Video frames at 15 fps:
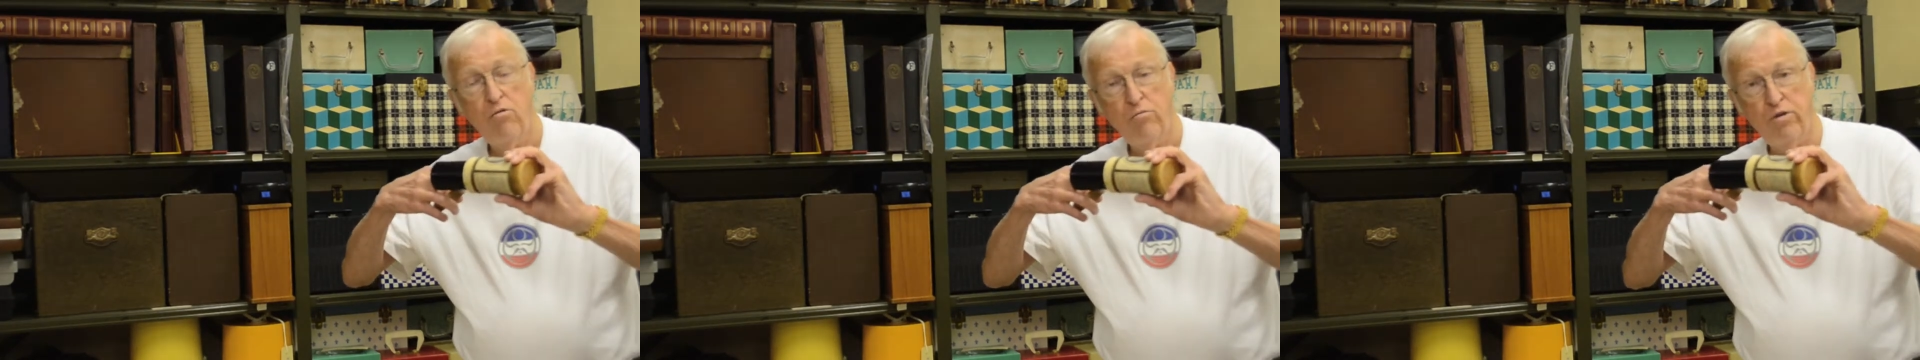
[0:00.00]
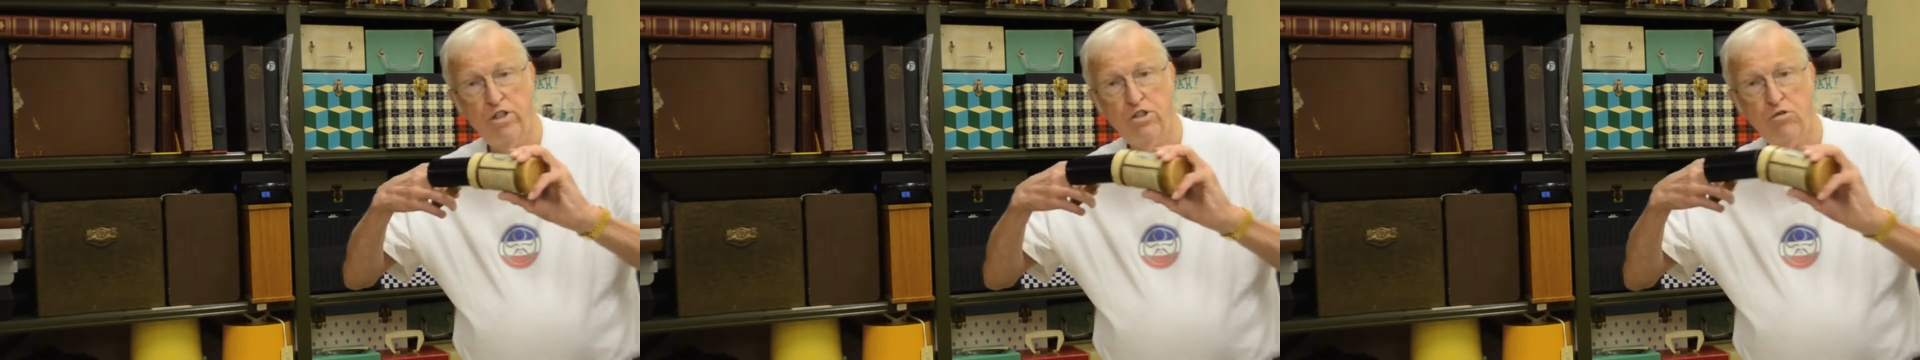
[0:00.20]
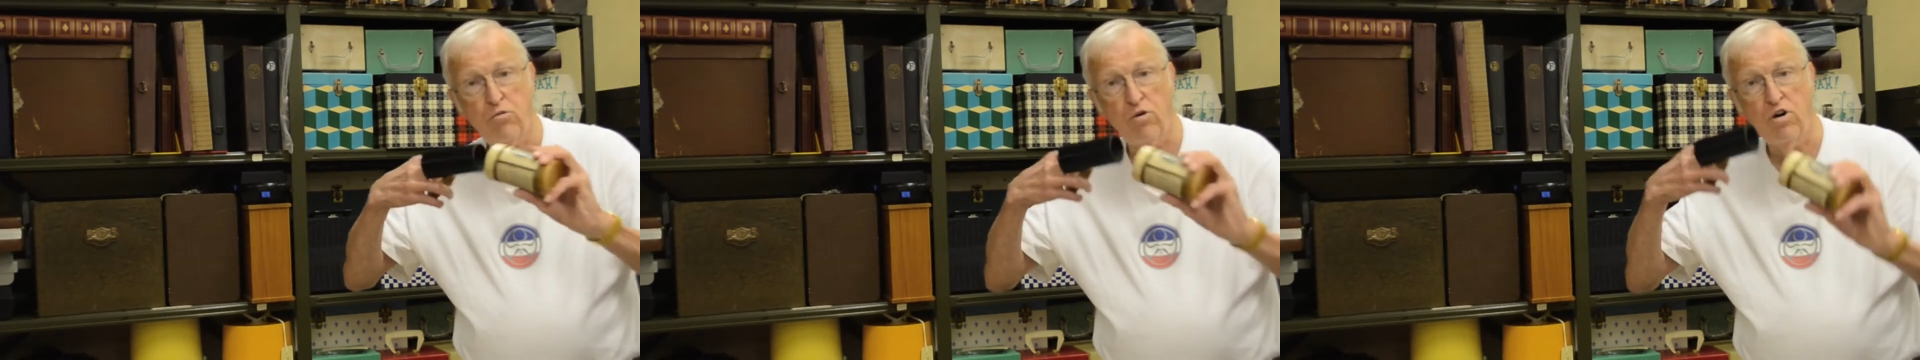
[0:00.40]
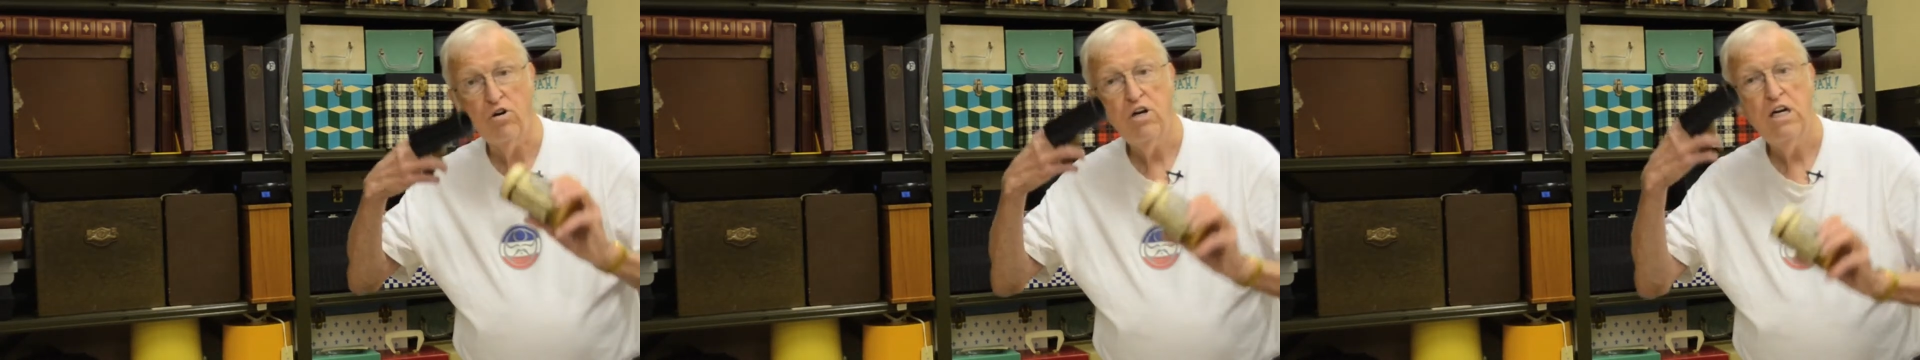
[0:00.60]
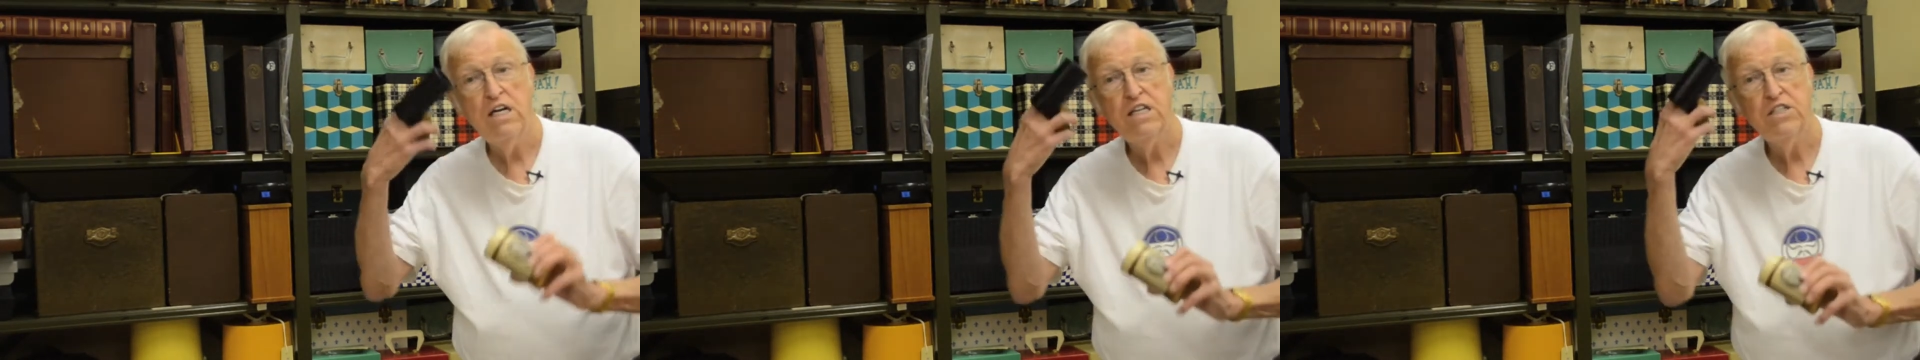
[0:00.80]
which
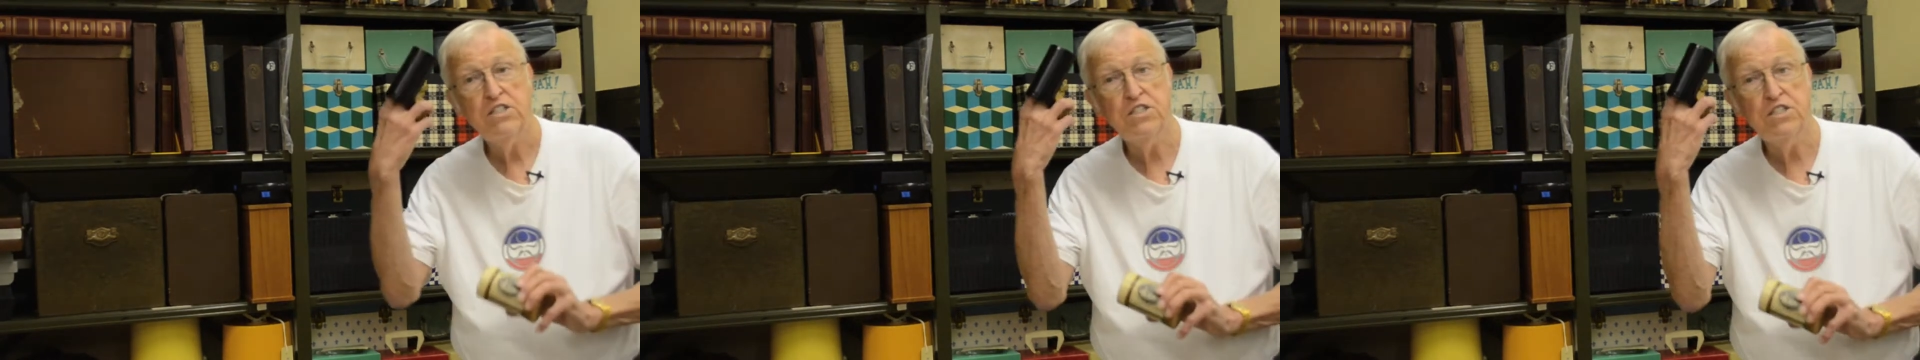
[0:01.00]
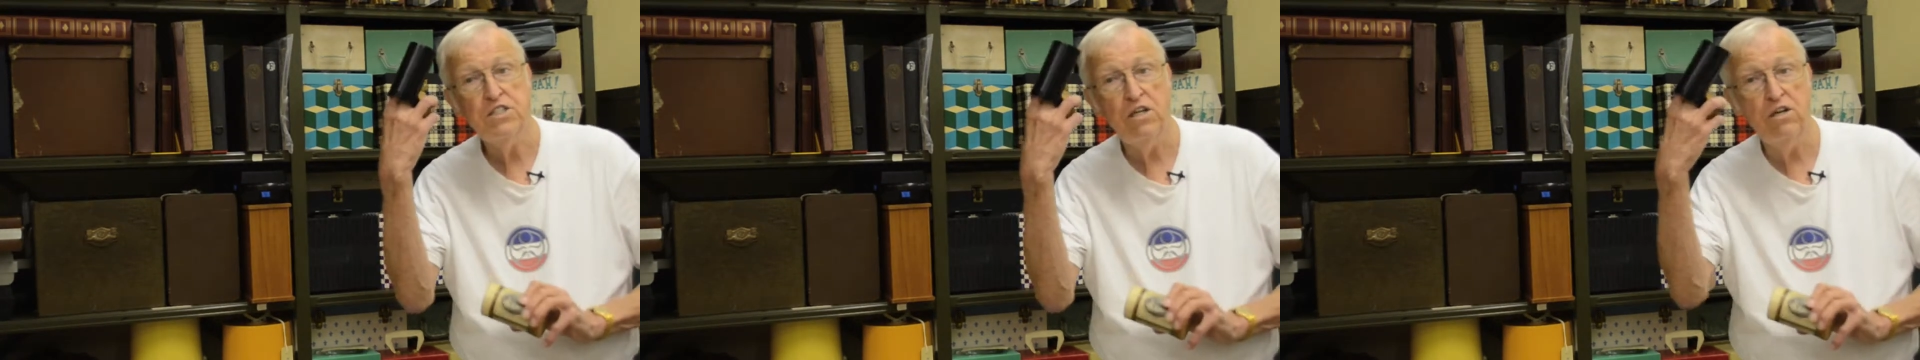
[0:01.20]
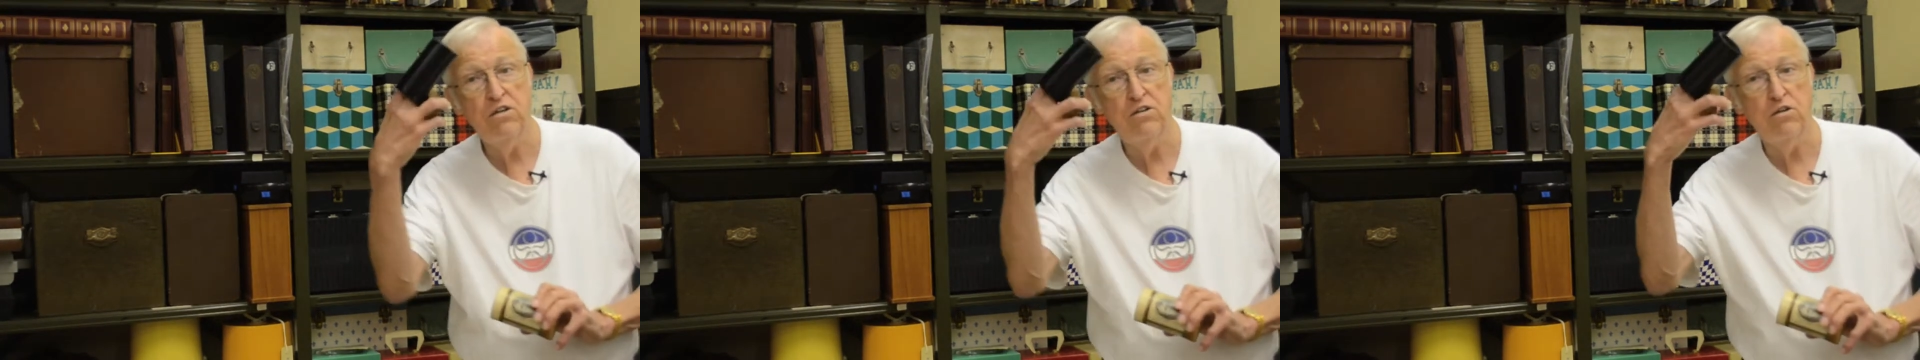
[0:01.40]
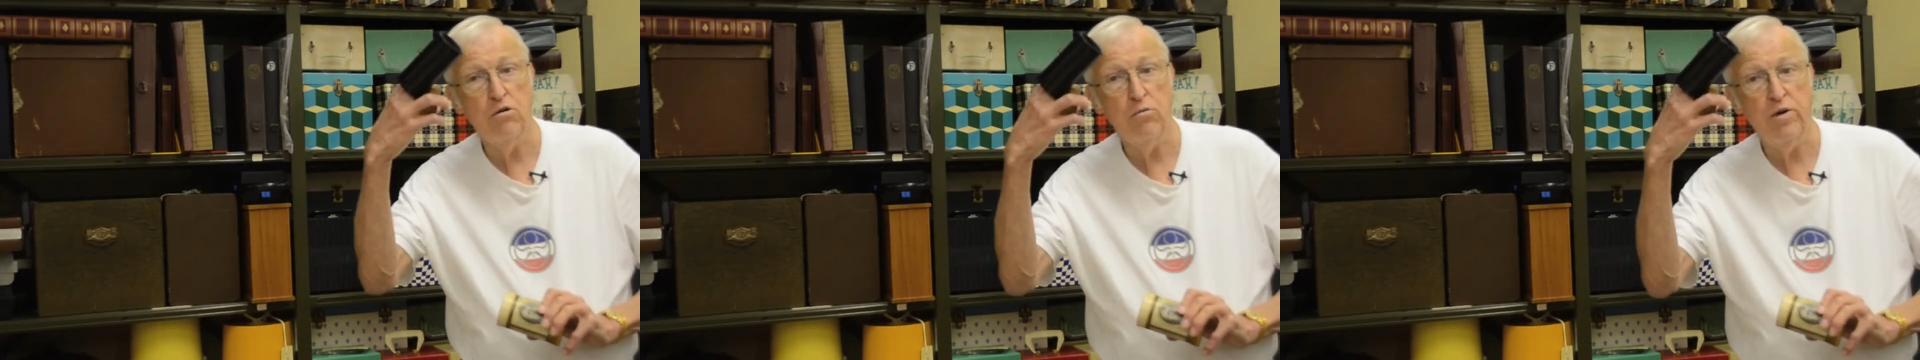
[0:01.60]
were cylinder